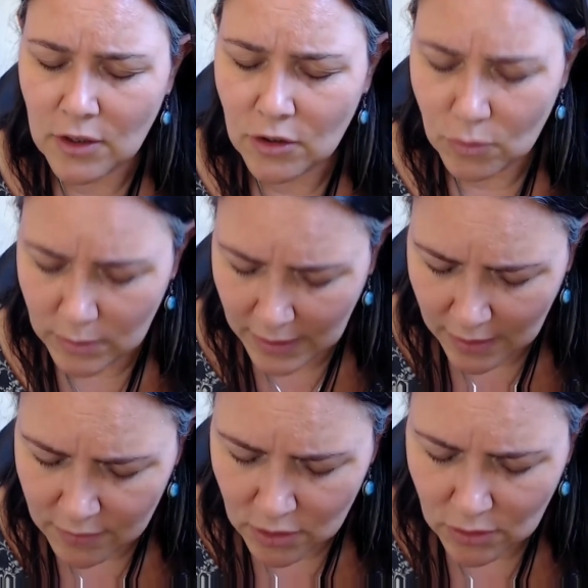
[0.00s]
you will
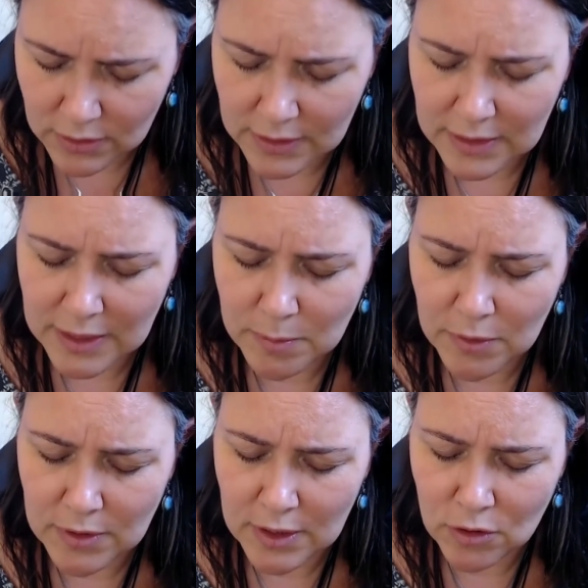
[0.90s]
have the contact
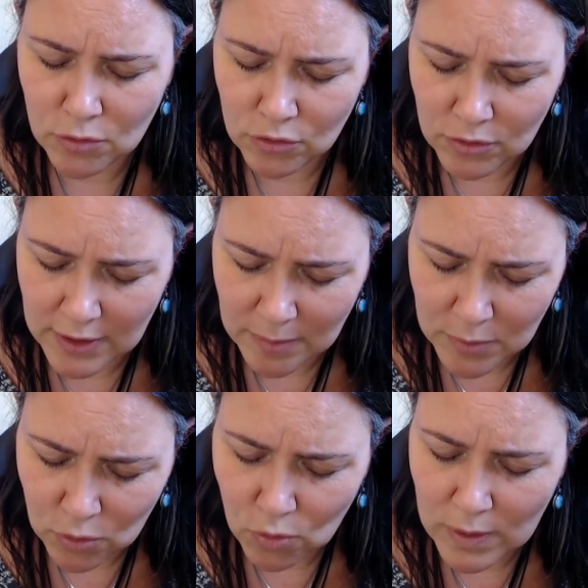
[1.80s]
experience in your
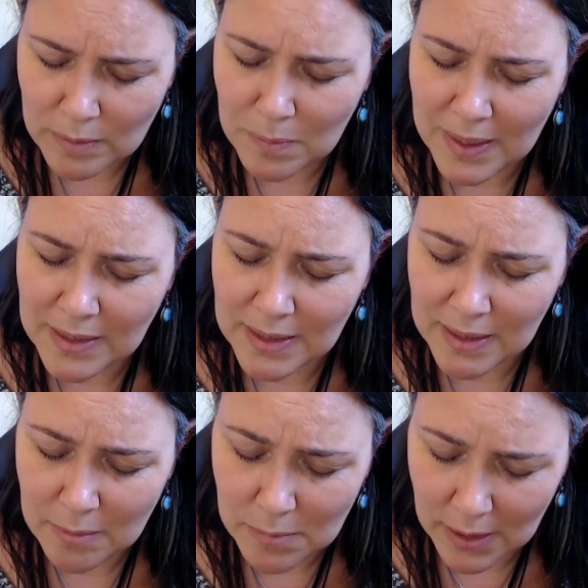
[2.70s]
dreams or what may
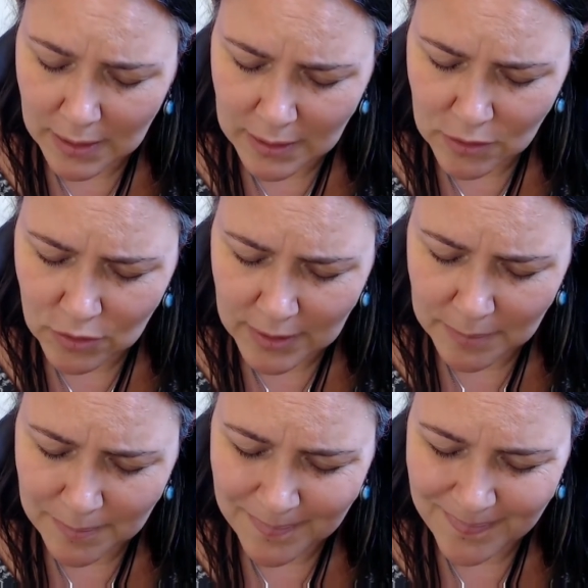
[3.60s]
seem like a
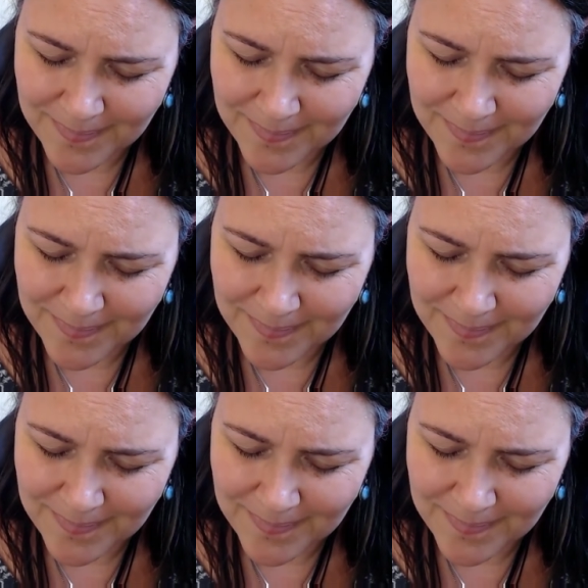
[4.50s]
dream.